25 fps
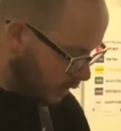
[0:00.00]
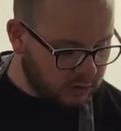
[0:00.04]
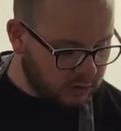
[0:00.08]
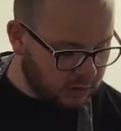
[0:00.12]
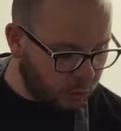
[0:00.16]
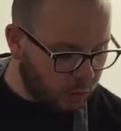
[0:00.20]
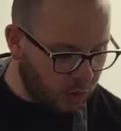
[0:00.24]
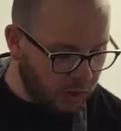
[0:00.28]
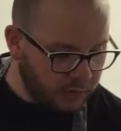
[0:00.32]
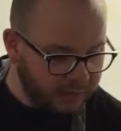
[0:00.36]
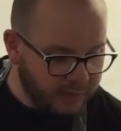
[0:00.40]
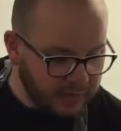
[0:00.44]
The
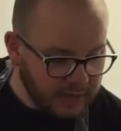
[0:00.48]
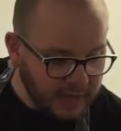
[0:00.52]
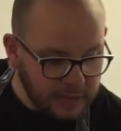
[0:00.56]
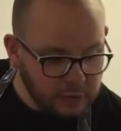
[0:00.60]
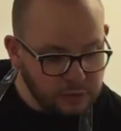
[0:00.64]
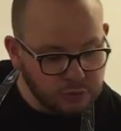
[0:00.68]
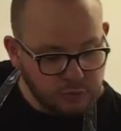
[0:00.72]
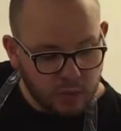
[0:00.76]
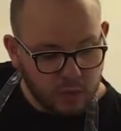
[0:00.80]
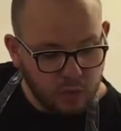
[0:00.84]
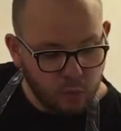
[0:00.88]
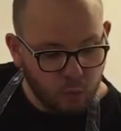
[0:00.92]
one thing I
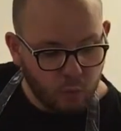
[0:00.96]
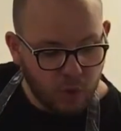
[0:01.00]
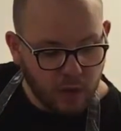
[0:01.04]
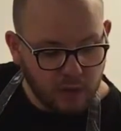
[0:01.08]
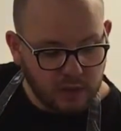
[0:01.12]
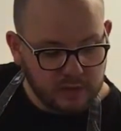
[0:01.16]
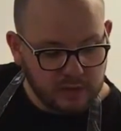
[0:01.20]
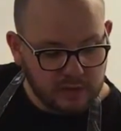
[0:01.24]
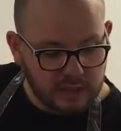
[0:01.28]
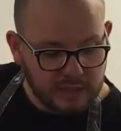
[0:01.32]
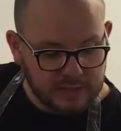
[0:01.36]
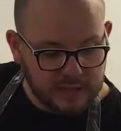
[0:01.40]
don't
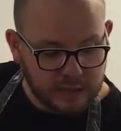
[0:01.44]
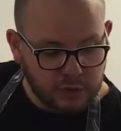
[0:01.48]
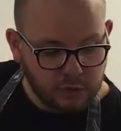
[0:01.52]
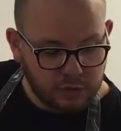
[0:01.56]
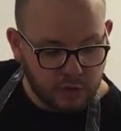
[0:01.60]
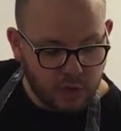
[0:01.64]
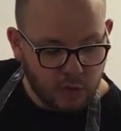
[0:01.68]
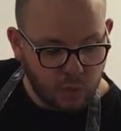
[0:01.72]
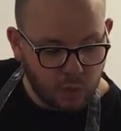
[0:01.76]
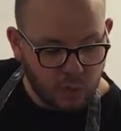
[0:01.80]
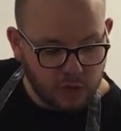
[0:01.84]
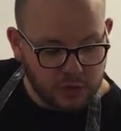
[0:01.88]
want is I
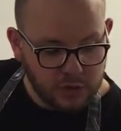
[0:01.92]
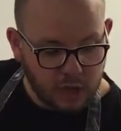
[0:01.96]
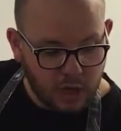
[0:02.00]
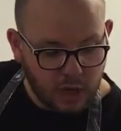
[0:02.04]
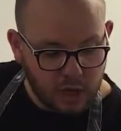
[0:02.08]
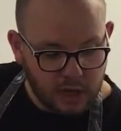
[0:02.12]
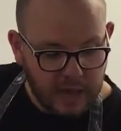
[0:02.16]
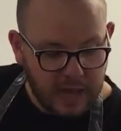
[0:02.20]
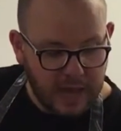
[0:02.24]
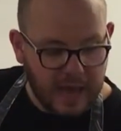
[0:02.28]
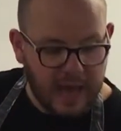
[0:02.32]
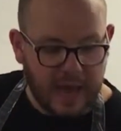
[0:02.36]
don't want it
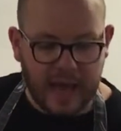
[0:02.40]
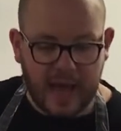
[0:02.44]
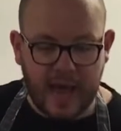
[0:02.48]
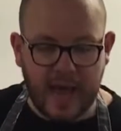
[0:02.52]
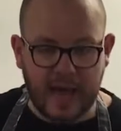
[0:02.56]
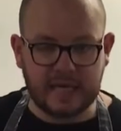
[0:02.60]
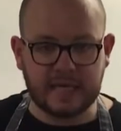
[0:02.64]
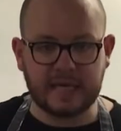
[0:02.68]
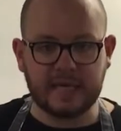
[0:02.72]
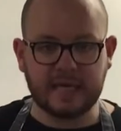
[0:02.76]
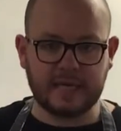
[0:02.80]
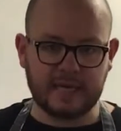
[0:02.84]
on a
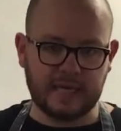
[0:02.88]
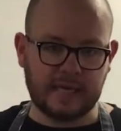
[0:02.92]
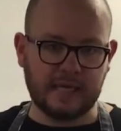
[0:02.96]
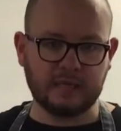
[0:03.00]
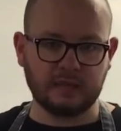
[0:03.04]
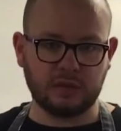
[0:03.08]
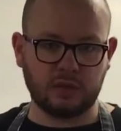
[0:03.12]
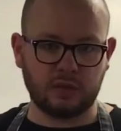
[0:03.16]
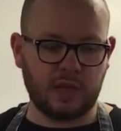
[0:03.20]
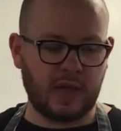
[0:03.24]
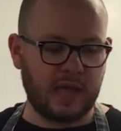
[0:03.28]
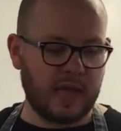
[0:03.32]
high heat,
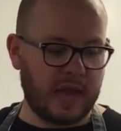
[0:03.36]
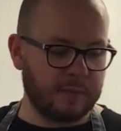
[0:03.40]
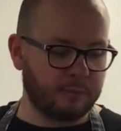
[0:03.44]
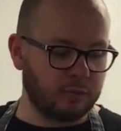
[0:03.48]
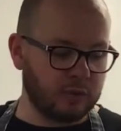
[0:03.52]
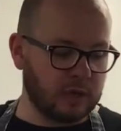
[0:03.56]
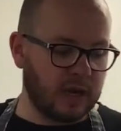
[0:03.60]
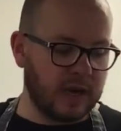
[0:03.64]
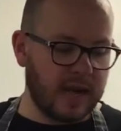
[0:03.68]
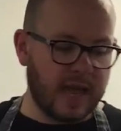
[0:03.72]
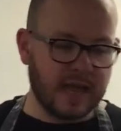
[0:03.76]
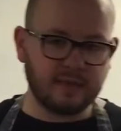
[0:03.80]
okay? I'm
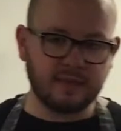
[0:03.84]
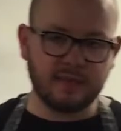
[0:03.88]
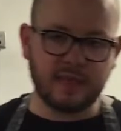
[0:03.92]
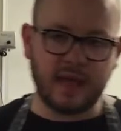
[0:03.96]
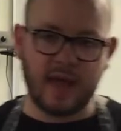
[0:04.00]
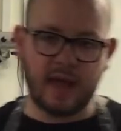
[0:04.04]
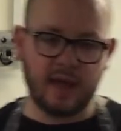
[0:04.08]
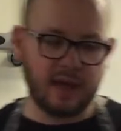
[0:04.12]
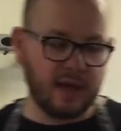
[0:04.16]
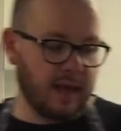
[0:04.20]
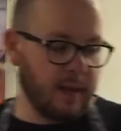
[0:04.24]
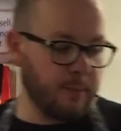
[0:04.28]
going to let
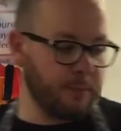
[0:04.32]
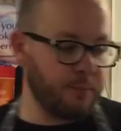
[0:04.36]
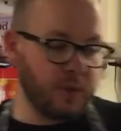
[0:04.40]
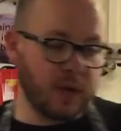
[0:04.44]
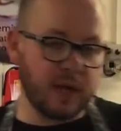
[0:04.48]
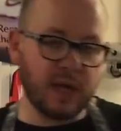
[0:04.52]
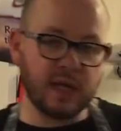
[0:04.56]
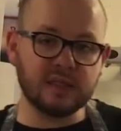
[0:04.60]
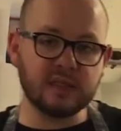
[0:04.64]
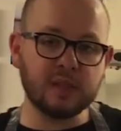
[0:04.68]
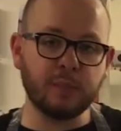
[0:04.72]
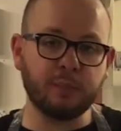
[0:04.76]
that,
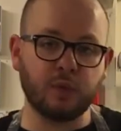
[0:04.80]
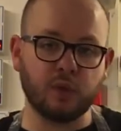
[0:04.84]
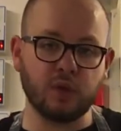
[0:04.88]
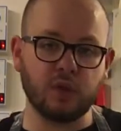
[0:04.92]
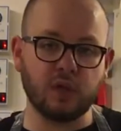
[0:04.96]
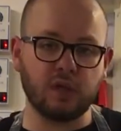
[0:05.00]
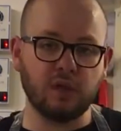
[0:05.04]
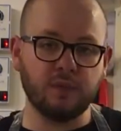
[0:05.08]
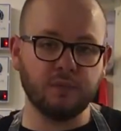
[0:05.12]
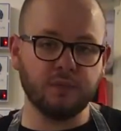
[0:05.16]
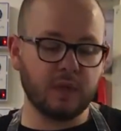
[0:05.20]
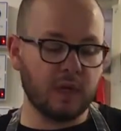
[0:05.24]
bring it to
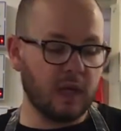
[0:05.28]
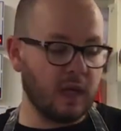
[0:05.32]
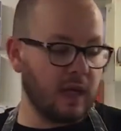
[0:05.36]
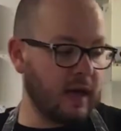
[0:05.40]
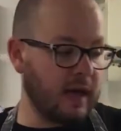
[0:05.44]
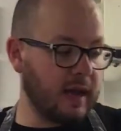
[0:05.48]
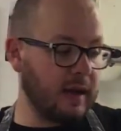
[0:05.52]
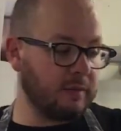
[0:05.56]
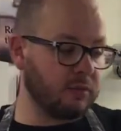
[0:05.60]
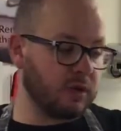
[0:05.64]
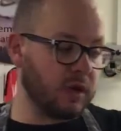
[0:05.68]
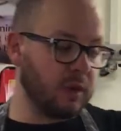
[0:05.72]
boil,
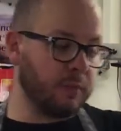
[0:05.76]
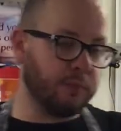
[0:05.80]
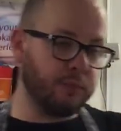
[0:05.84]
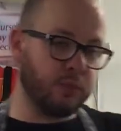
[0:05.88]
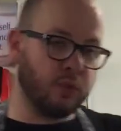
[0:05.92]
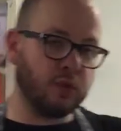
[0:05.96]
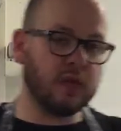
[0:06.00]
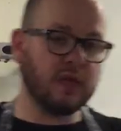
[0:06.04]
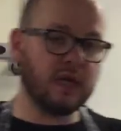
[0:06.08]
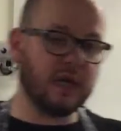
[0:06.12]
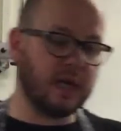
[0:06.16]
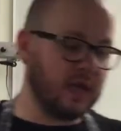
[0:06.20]
and I'm going to
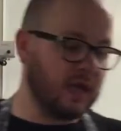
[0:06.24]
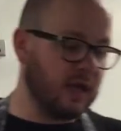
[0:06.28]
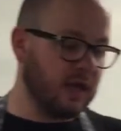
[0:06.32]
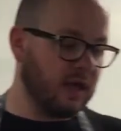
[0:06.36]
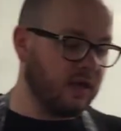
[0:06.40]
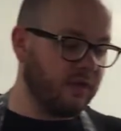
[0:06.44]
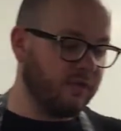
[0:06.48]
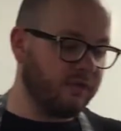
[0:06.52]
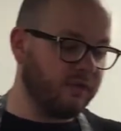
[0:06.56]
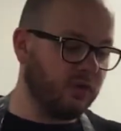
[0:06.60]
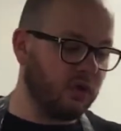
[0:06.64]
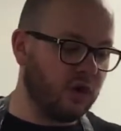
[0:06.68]
boil it
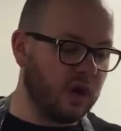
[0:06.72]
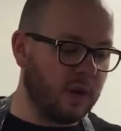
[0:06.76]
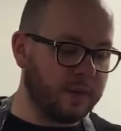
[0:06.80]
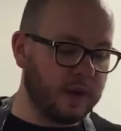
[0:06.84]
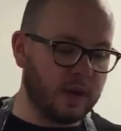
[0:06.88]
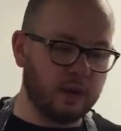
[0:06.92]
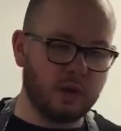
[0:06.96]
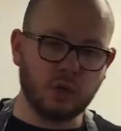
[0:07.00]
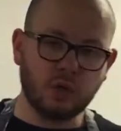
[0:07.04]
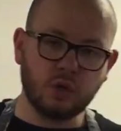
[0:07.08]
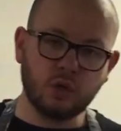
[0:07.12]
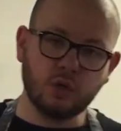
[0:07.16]
for
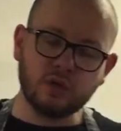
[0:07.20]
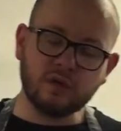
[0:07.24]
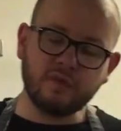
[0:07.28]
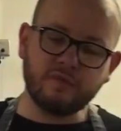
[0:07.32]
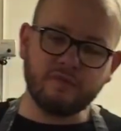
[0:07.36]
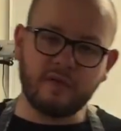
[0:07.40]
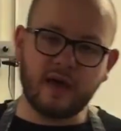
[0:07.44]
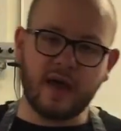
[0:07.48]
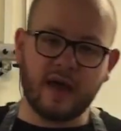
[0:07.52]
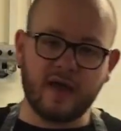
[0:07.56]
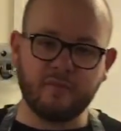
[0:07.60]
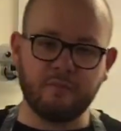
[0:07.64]
about a good
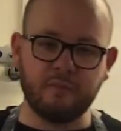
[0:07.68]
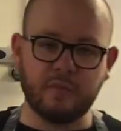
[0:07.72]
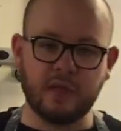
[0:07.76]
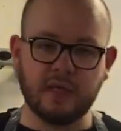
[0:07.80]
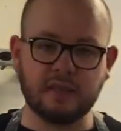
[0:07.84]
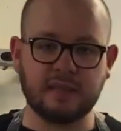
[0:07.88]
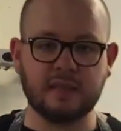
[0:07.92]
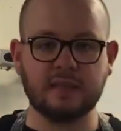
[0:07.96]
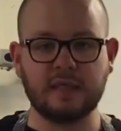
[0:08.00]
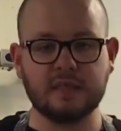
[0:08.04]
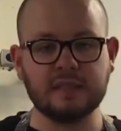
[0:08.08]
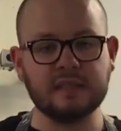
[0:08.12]
5
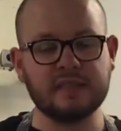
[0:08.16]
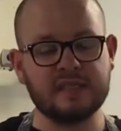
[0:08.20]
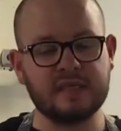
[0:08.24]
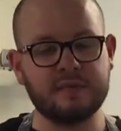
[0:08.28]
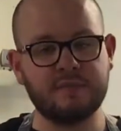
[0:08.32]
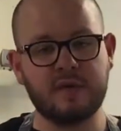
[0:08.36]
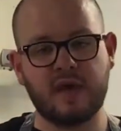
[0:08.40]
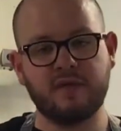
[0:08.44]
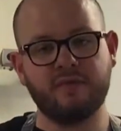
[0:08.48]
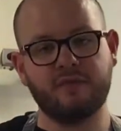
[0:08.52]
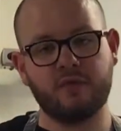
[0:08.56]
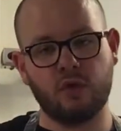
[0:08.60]
minutes and then
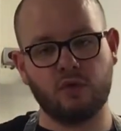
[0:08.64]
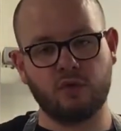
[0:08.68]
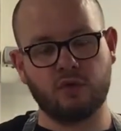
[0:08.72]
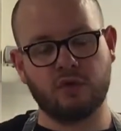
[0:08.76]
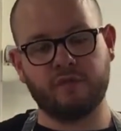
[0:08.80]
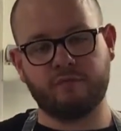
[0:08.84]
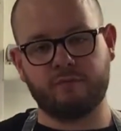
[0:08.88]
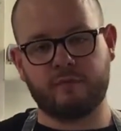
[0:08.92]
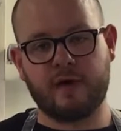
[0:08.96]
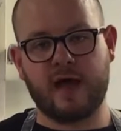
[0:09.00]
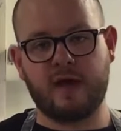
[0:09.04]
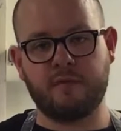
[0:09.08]
simmer for another
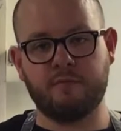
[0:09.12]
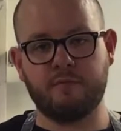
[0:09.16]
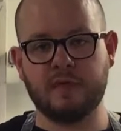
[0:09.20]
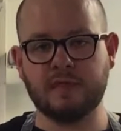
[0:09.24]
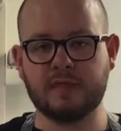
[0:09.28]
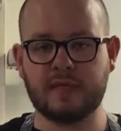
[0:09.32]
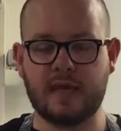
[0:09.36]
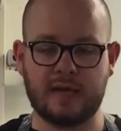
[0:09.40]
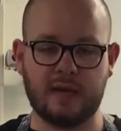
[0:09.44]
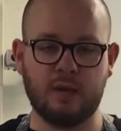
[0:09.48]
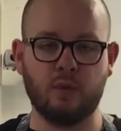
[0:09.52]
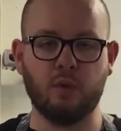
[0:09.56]
5
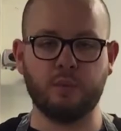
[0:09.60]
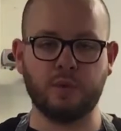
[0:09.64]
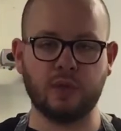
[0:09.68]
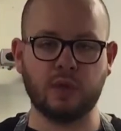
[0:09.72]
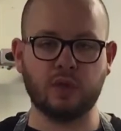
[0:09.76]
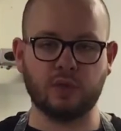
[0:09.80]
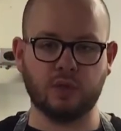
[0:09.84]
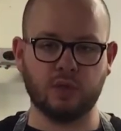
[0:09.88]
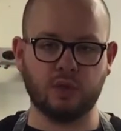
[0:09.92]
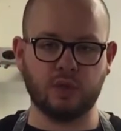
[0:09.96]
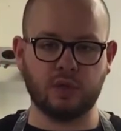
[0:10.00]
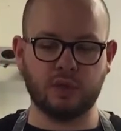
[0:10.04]
minutes and it will be
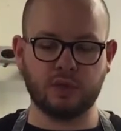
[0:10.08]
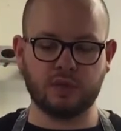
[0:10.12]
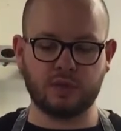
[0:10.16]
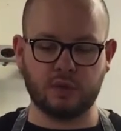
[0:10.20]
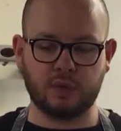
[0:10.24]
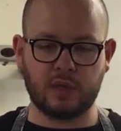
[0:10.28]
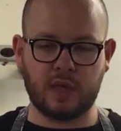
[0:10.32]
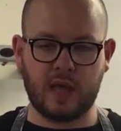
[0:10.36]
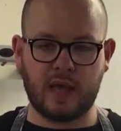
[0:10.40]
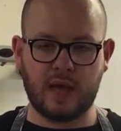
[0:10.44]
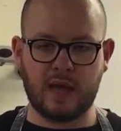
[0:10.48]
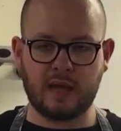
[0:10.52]
cooked,
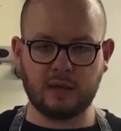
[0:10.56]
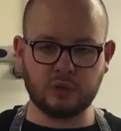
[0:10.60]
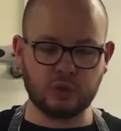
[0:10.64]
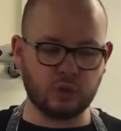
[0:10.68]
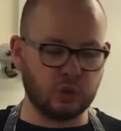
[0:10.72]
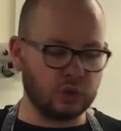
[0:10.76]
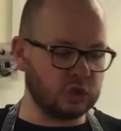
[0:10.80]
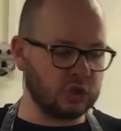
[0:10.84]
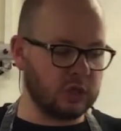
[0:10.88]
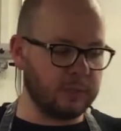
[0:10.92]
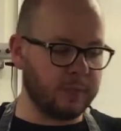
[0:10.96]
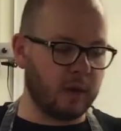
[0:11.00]
okay? And I'll
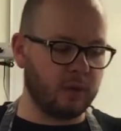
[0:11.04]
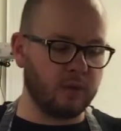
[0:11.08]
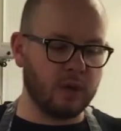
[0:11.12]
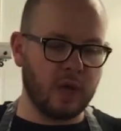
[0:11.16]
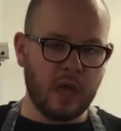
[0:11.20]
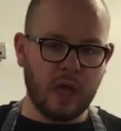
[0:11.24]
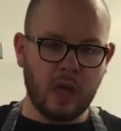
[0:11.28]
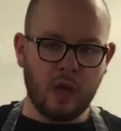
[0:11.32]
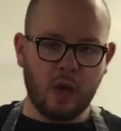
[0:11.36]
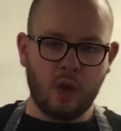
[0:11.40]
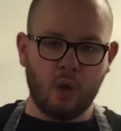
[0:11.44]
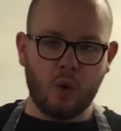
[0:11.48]
talk to you
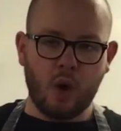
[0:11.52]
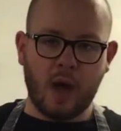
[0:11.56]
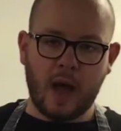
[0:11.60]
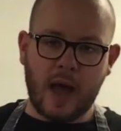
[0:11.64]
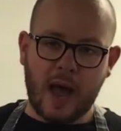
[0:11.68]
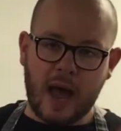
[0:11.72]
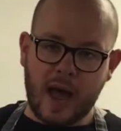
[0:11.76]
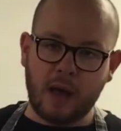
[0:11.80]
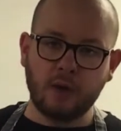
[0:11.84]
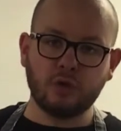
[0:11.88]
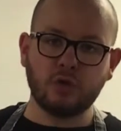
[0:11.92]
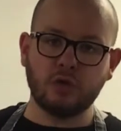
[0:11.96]
about
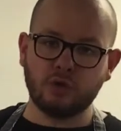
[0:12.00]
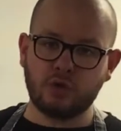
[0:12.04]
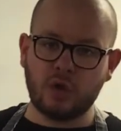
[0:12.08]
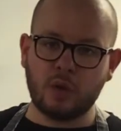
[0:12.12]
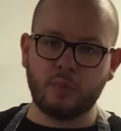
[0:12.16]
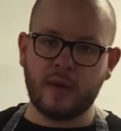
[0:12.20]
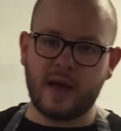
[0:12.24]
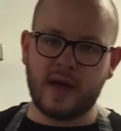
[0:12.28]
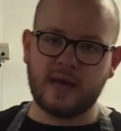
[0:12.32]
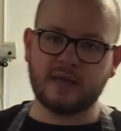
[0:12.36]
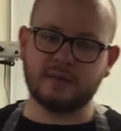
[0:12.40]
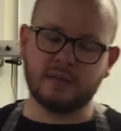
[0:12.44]
how you know
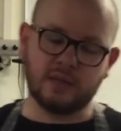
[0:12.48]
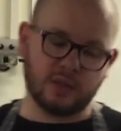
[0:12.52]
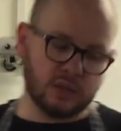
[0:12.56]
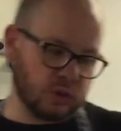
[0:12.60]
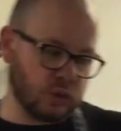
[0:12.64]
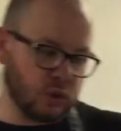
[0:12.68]
pasta is